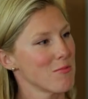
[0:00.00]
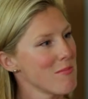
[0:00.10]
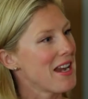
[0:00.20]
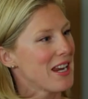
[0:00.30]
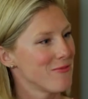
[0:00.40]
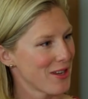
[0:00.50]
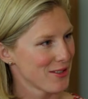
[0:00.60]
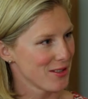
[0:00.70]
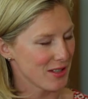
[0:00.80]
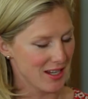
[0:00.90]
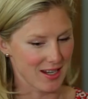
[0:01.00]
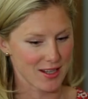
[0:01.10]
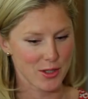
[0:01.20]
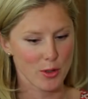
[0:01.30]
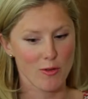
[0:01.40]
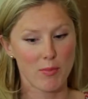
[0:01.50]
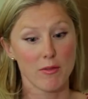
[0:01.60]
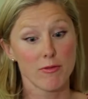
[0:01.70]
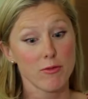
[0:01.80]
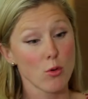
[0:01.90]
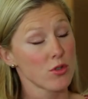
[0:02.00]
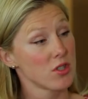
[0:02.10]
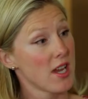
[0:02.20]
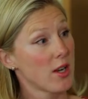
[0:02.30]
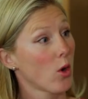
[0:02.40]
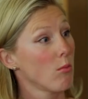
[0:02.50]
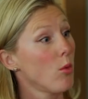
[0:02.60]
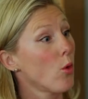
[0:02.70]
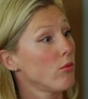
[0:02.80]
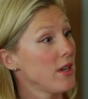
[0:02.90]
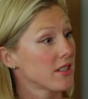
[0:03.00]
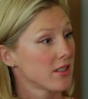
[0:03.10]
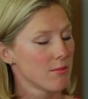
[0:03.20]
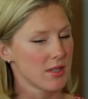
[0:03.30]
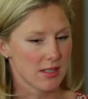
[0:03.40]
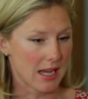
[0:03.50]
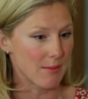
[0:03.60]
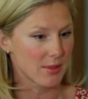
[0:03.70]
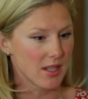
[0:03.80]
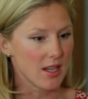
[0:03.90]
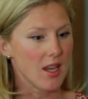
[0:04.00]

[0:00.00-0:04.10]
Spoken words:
to many investors' ears who have been forced to take on more risk than perhaps